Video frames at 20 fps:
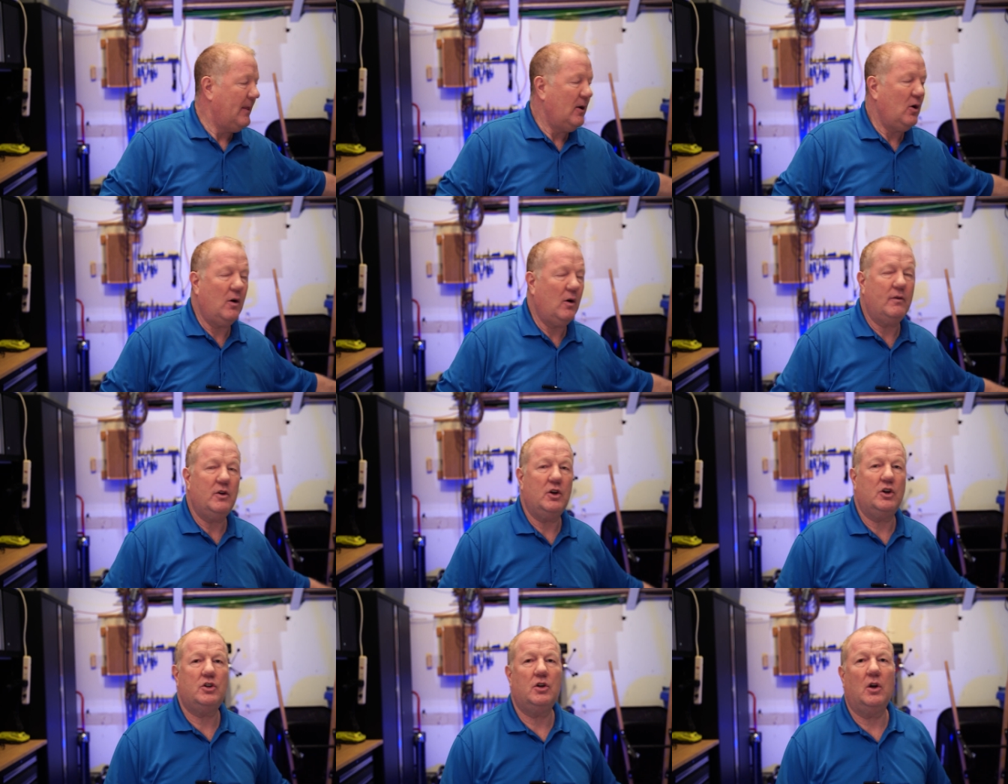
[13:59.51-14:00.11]

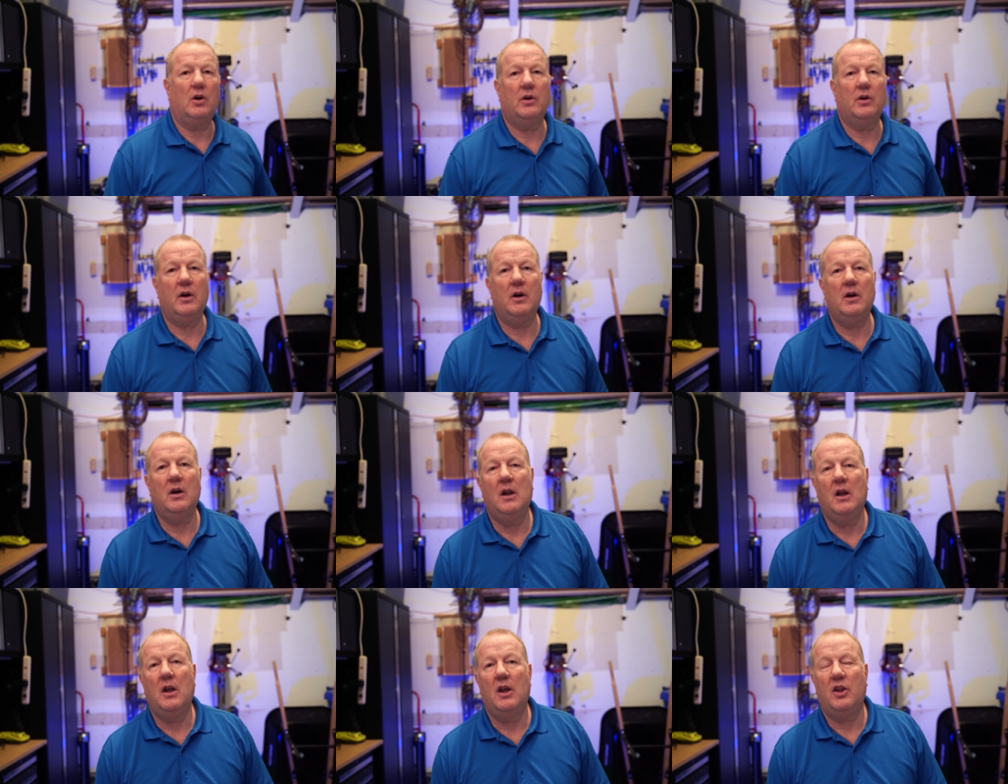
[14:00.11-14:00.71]
over your
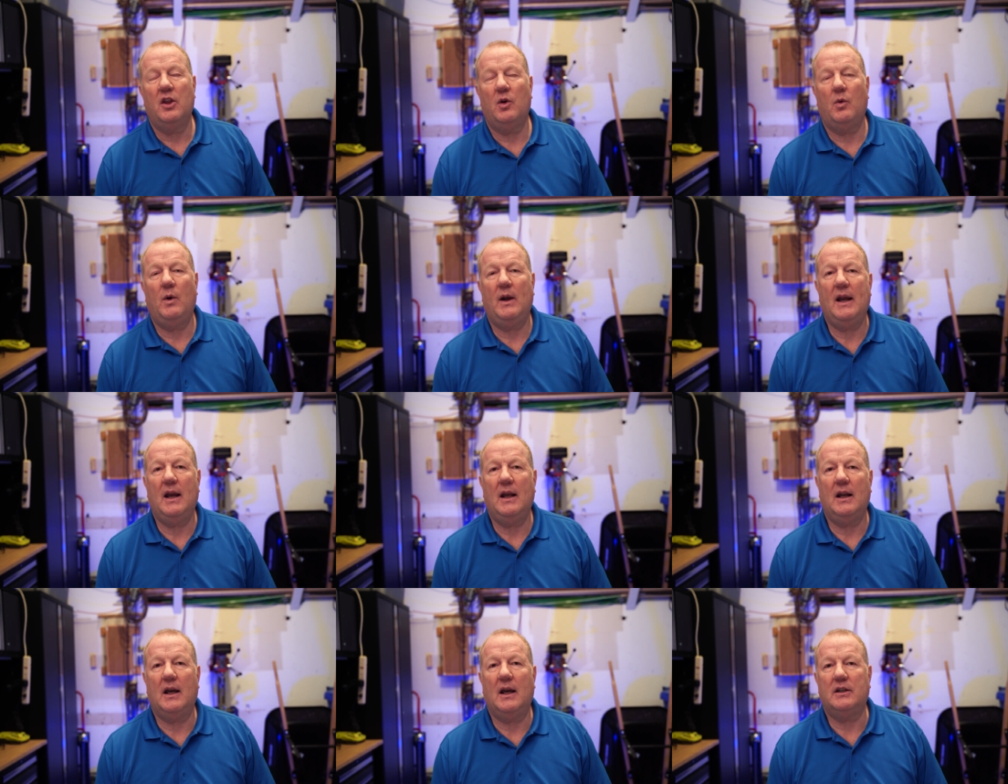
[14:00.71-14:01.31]
shoulder. The way
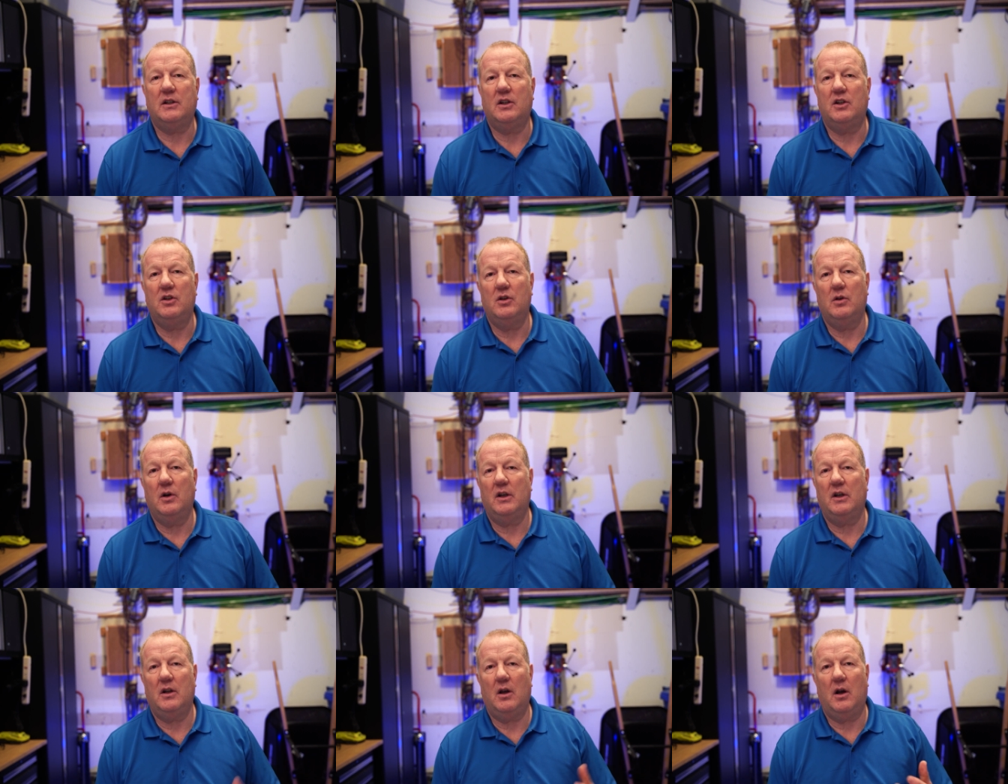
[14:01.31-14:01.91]
I like to
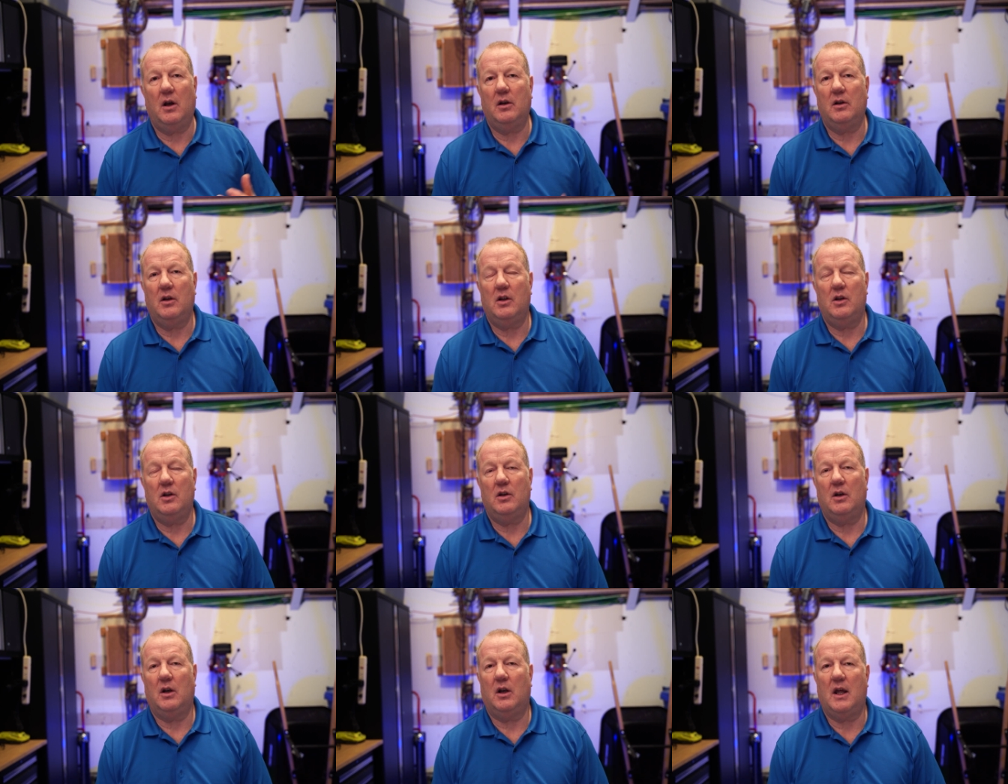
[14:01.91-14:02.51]
do it,
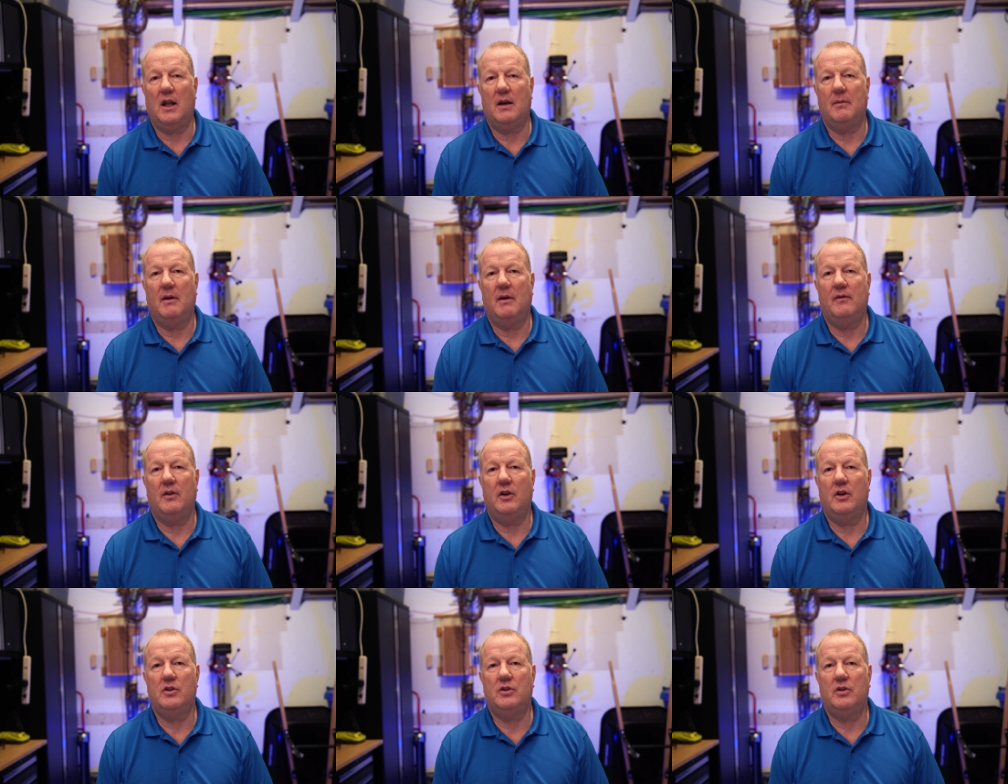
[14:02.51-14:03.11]
in a lot of my
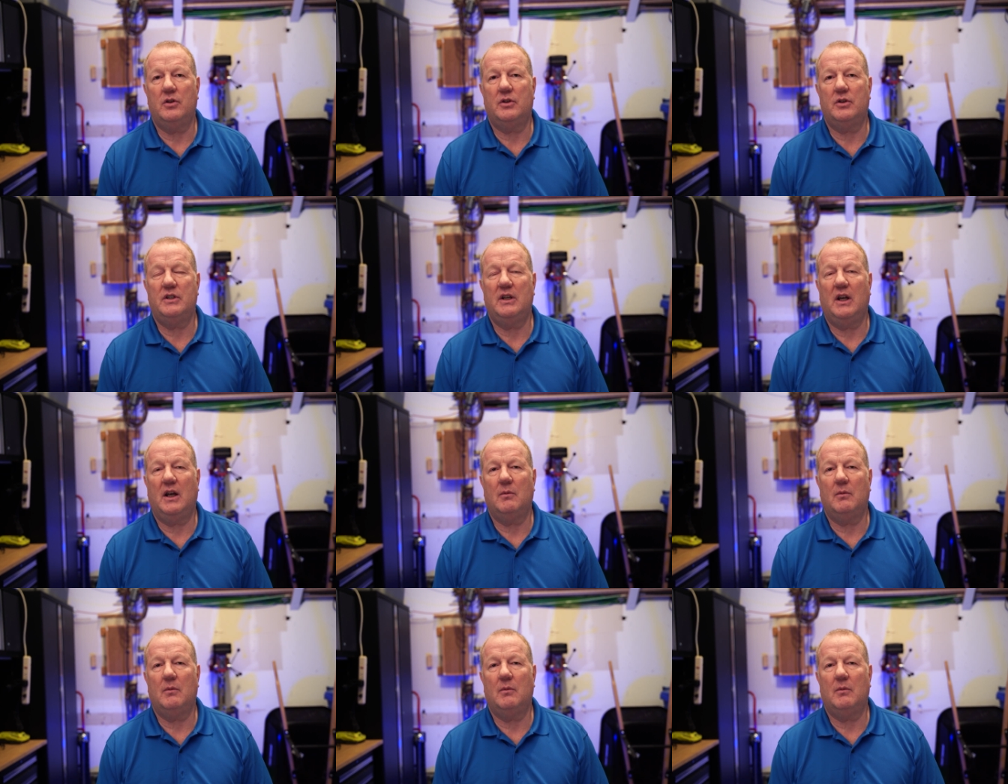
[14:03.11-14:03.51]
videos you see